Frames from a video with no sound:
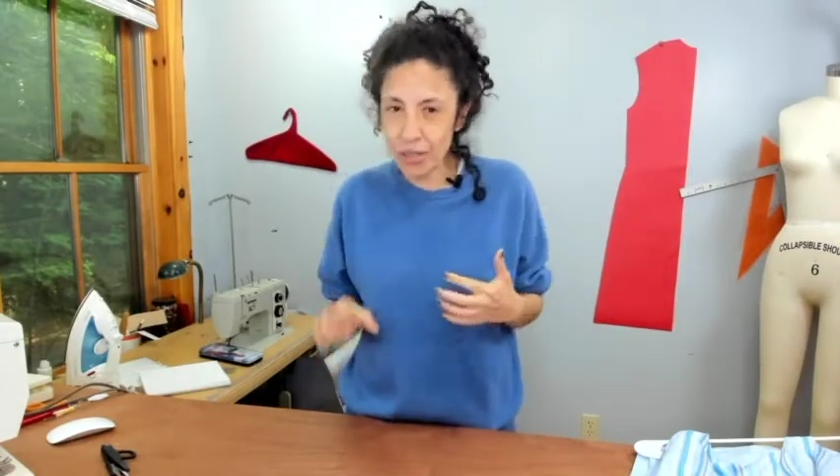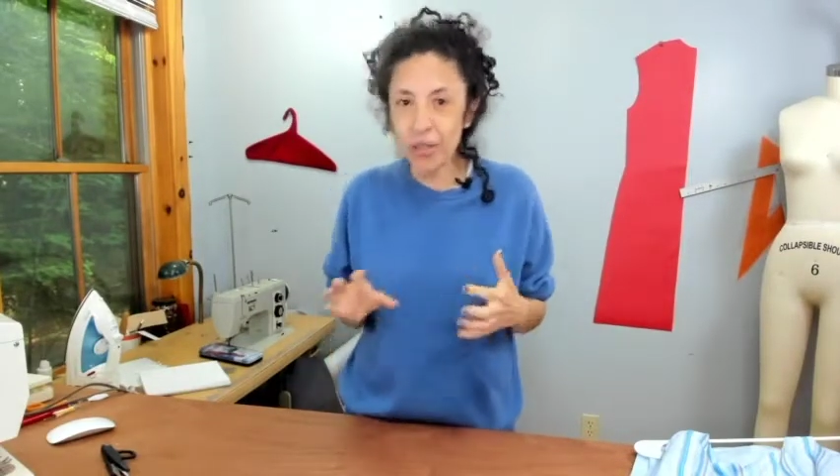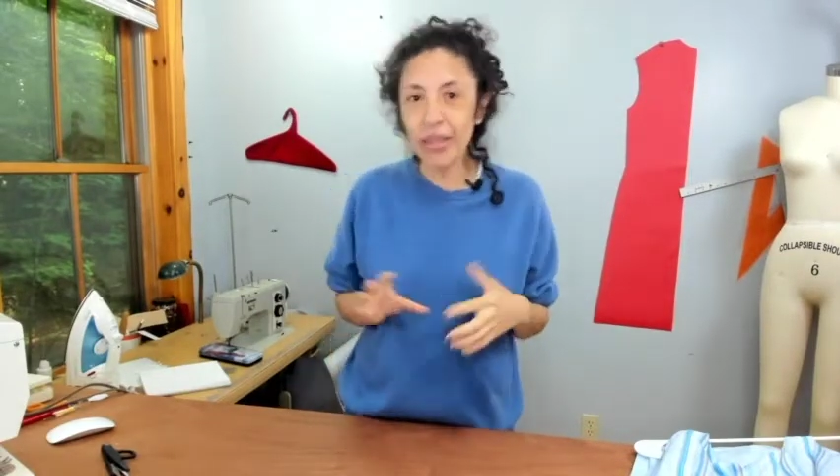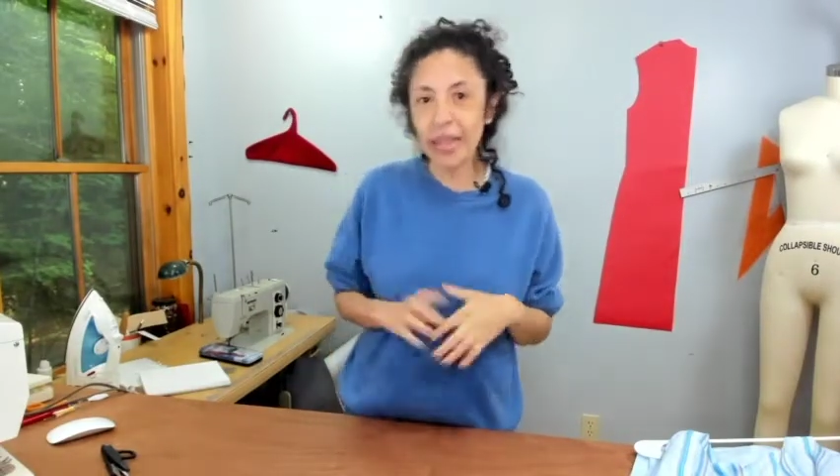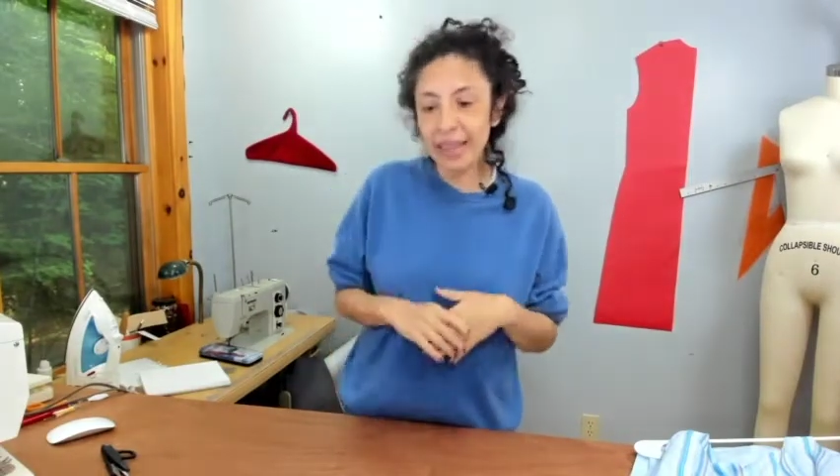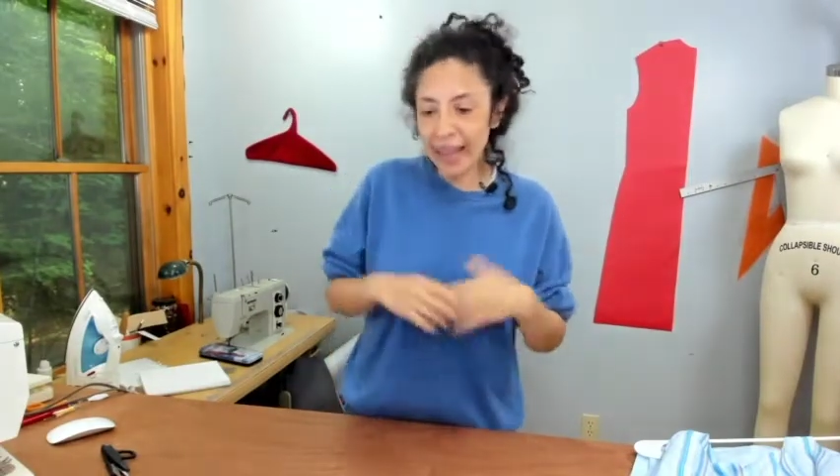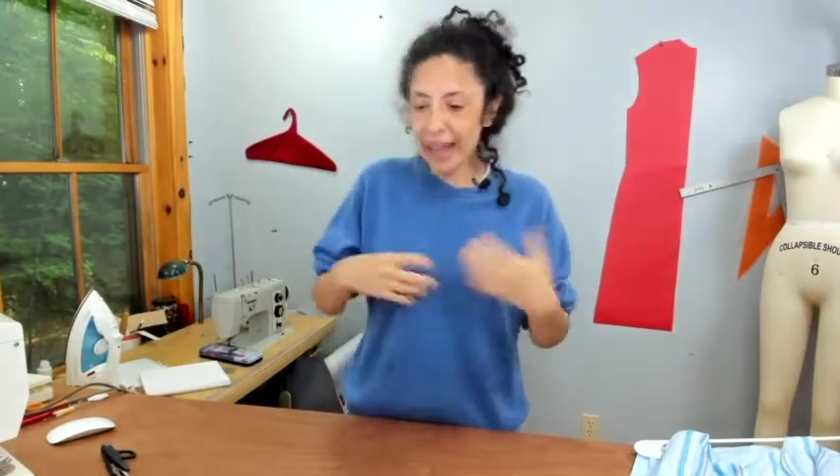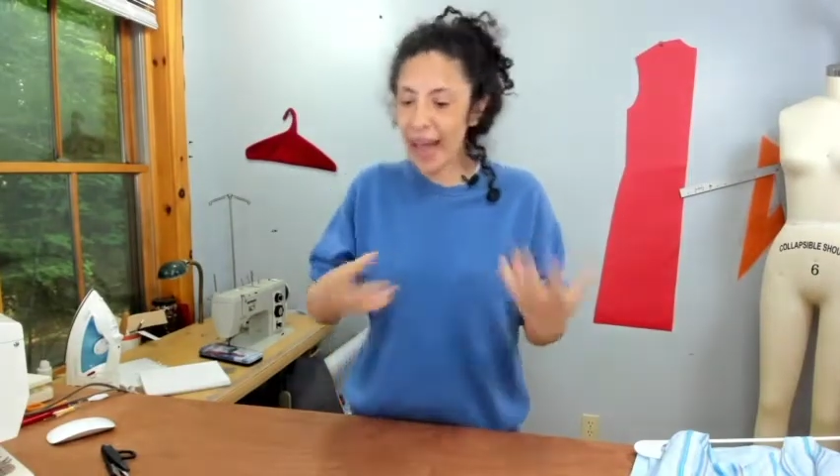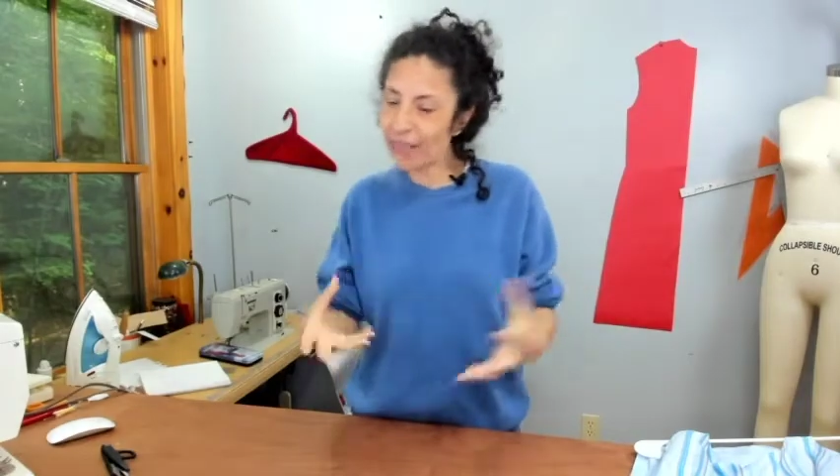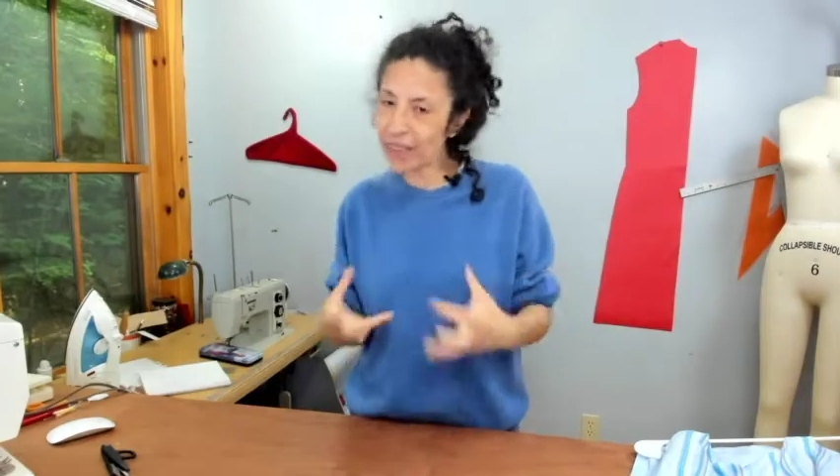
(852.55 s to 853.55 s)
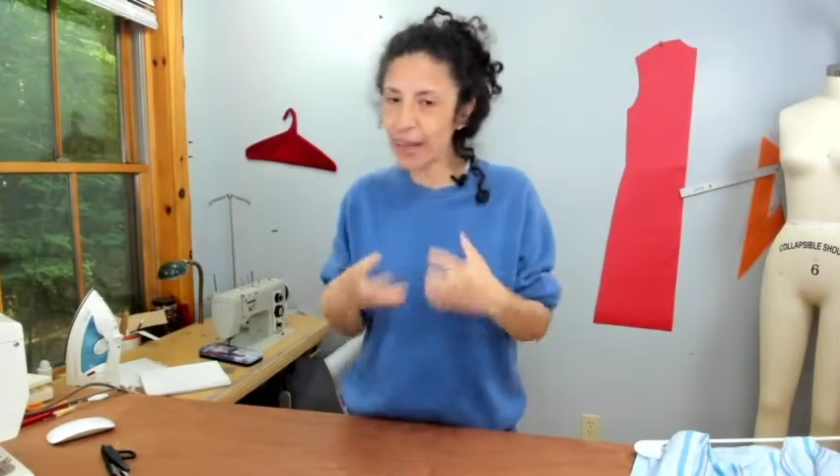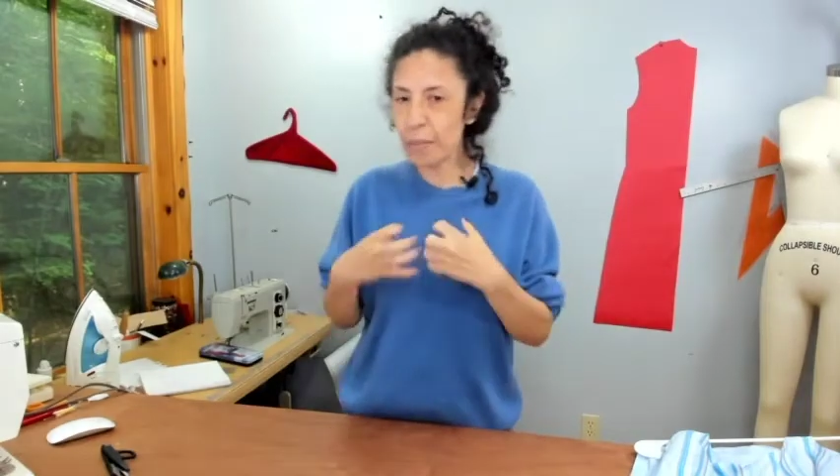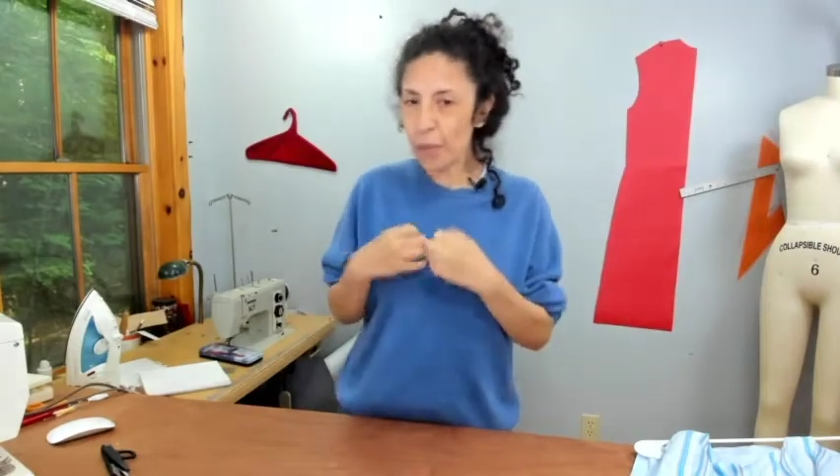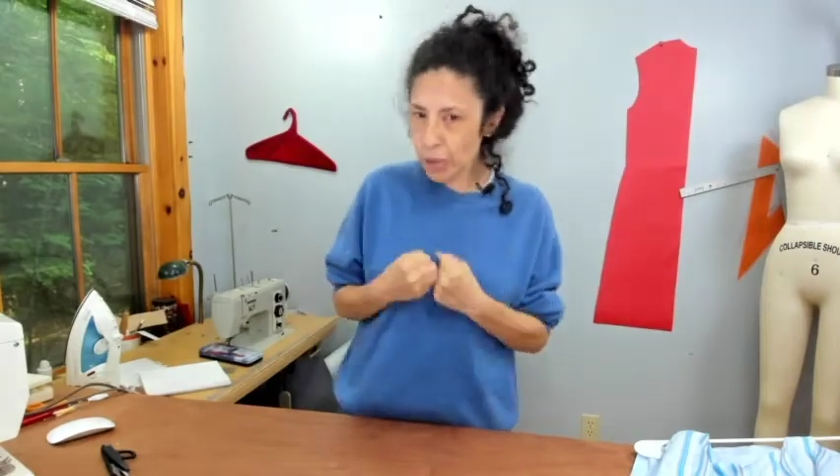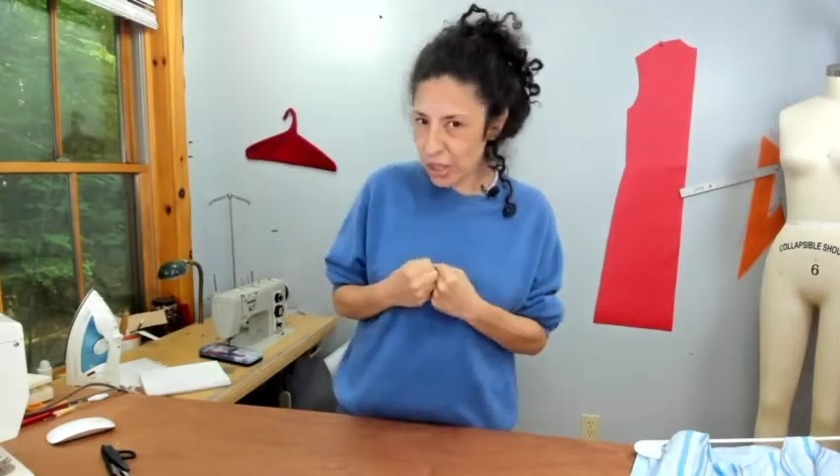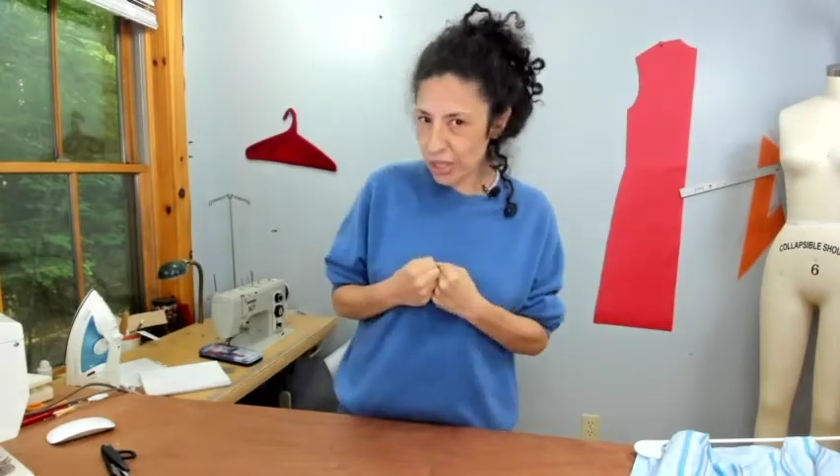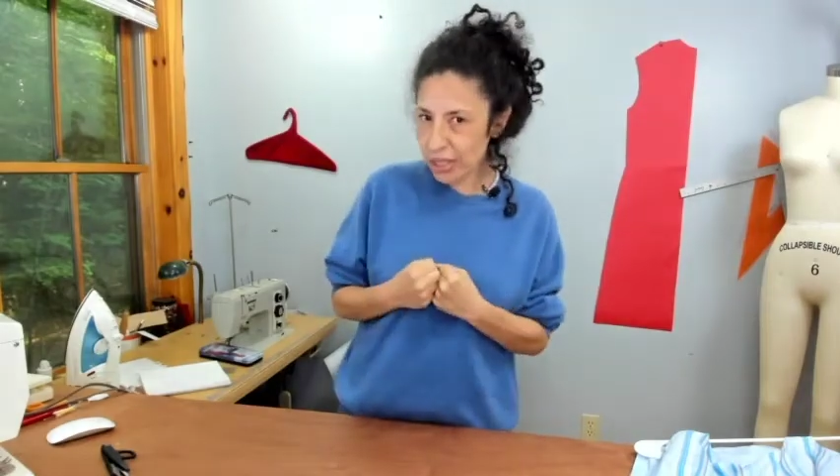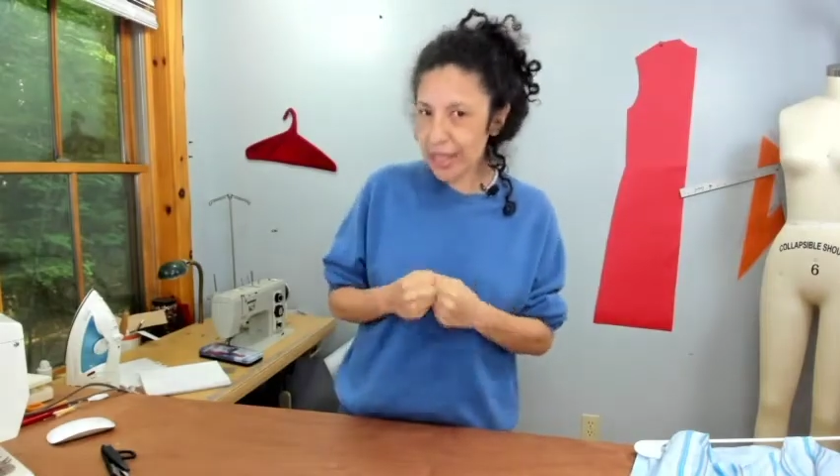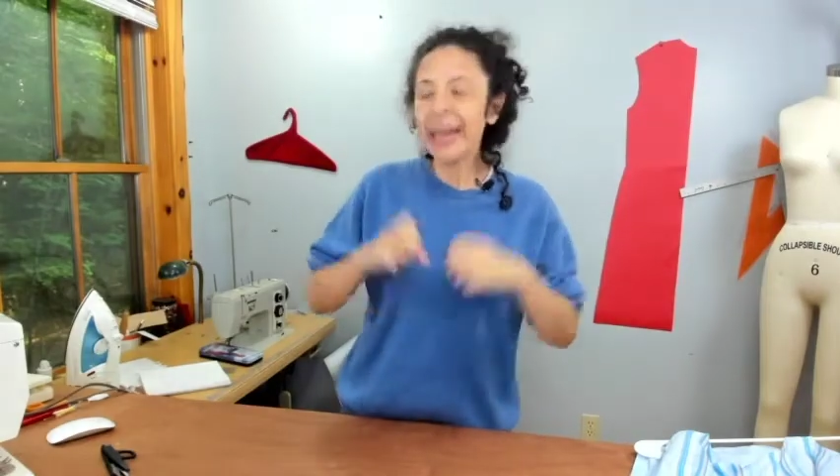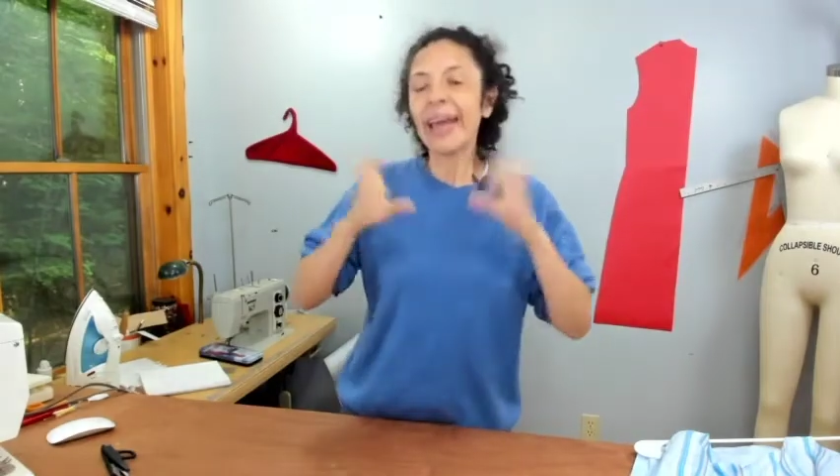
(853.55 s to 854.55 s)
So then they have that
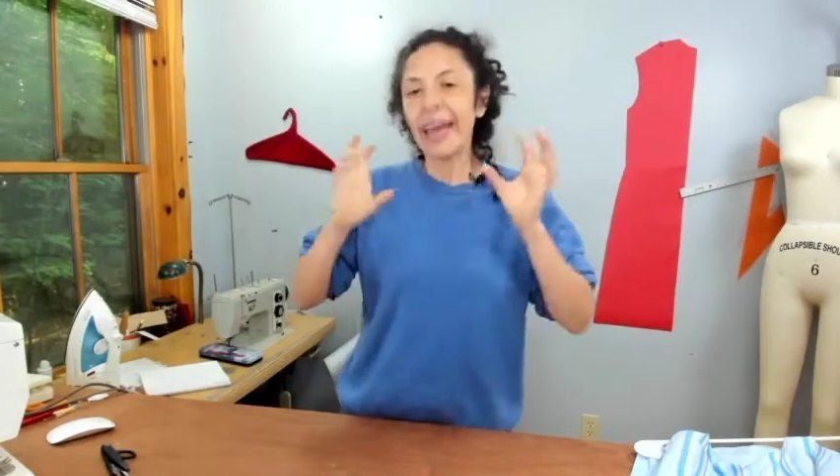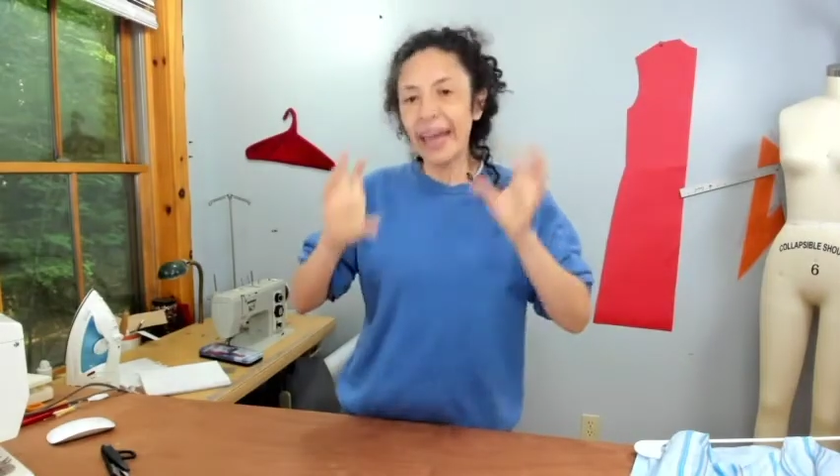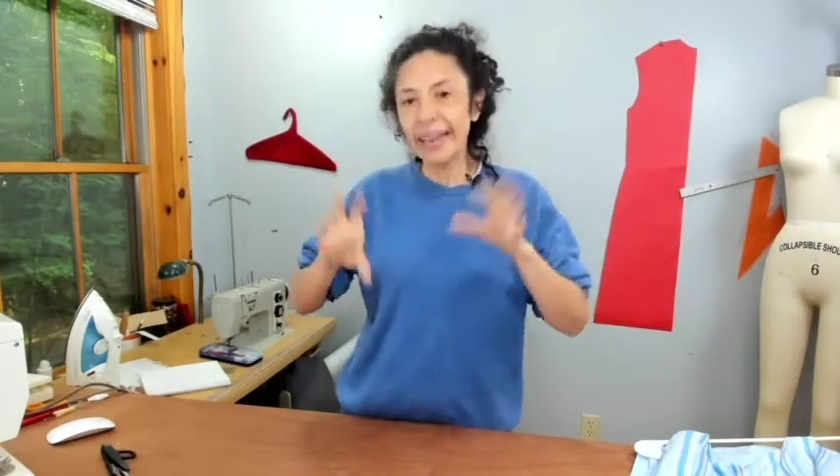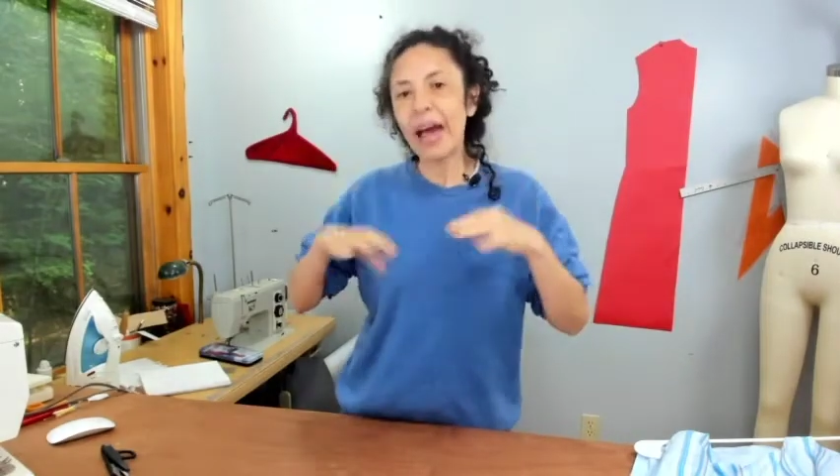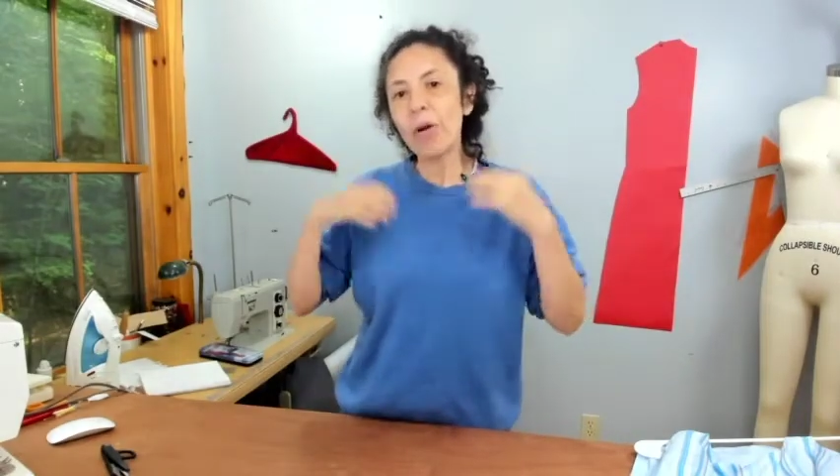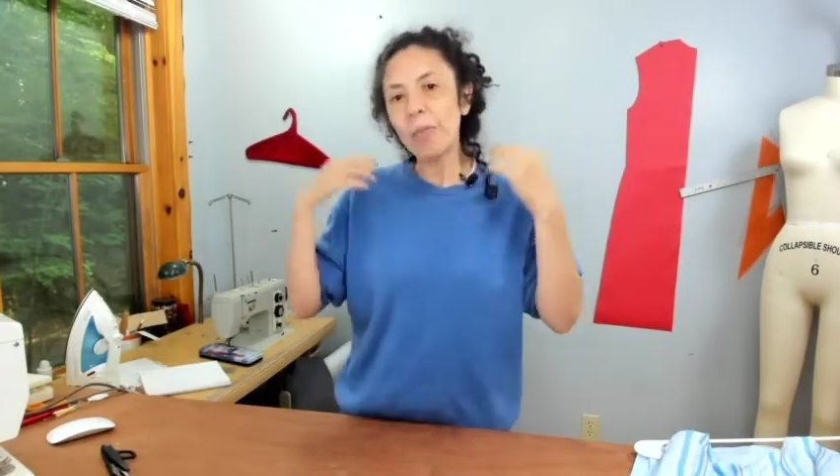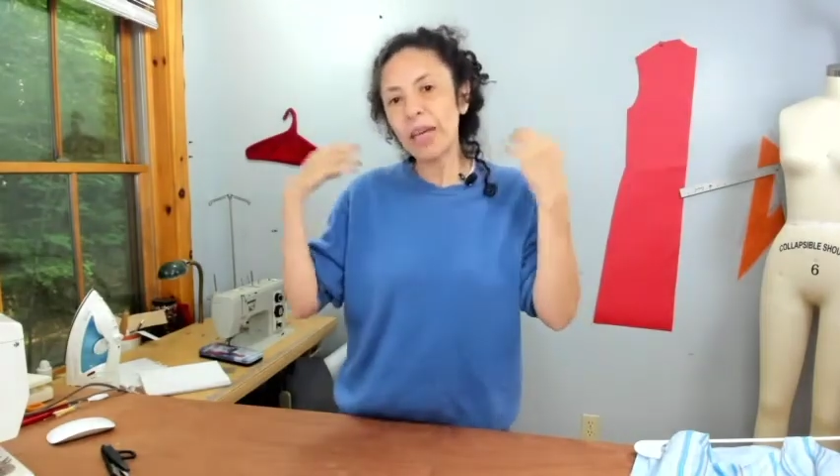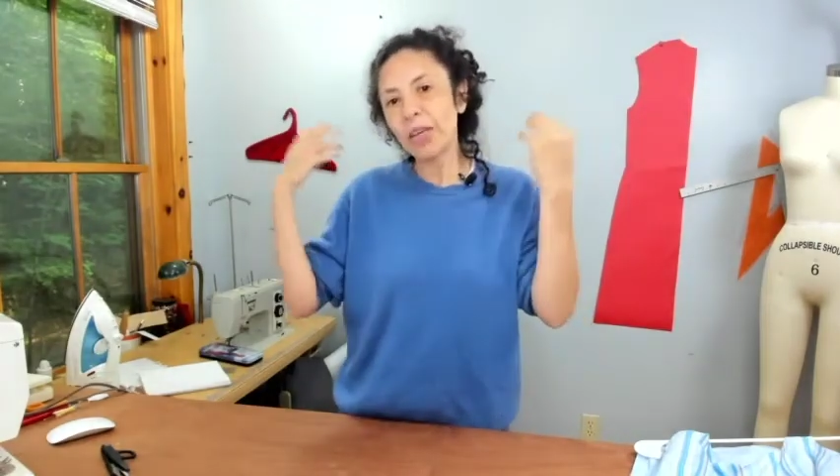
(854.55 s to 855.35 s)
emotion, and that will